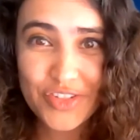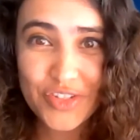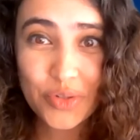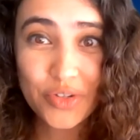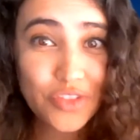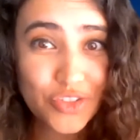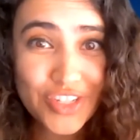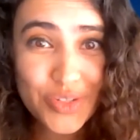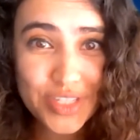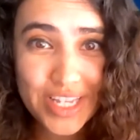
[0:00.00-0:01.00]
So if you
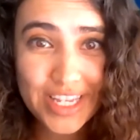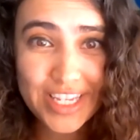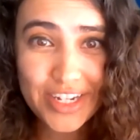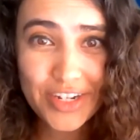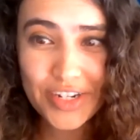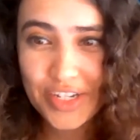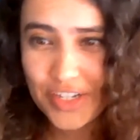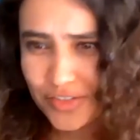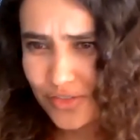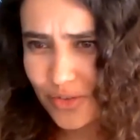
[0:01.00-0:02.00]
just stay here
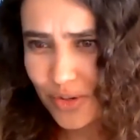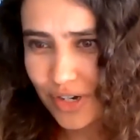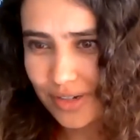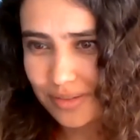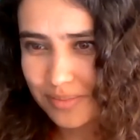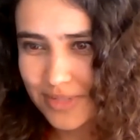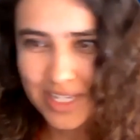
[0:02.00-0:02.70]
for,